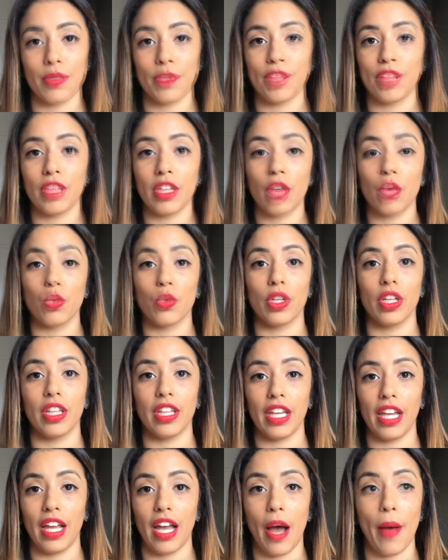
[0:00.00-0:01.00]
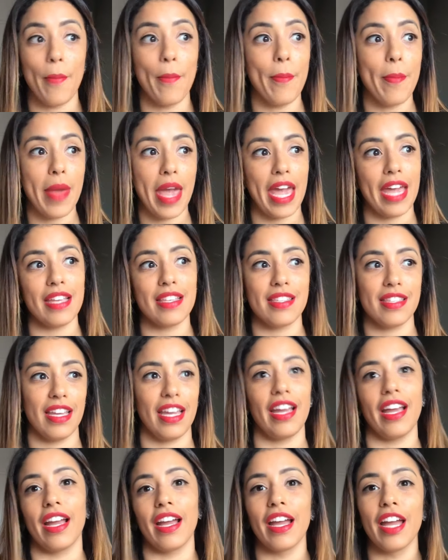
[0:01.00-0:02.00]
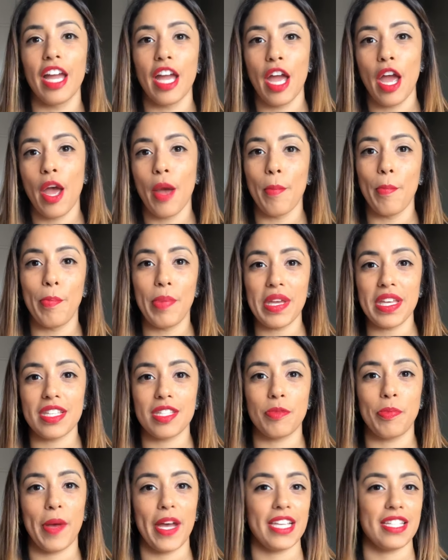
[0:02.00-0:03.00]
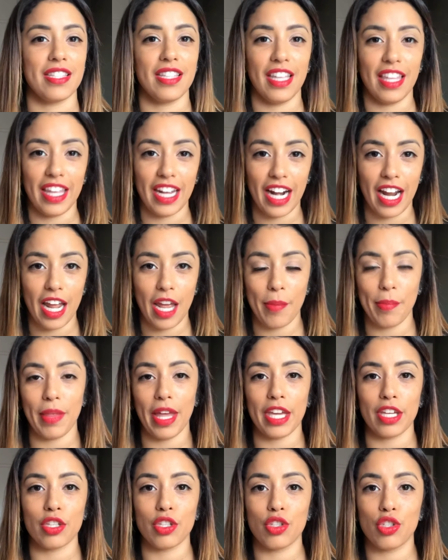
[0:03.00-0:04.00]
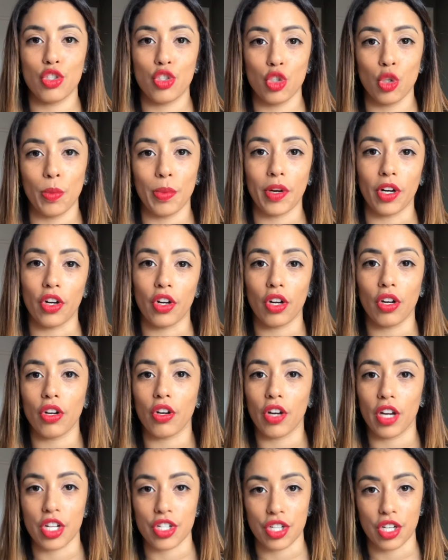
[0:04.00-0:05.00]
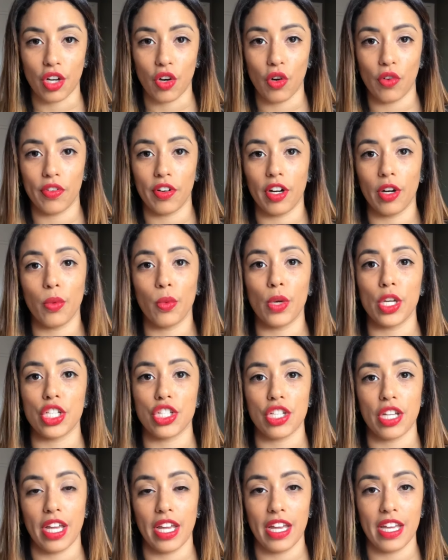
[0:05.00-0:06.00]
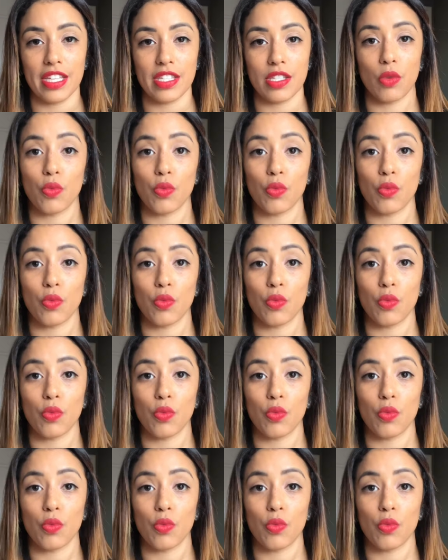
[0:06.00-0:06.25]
Really, really amazing biz bestie that I am like super girl crushing over, which is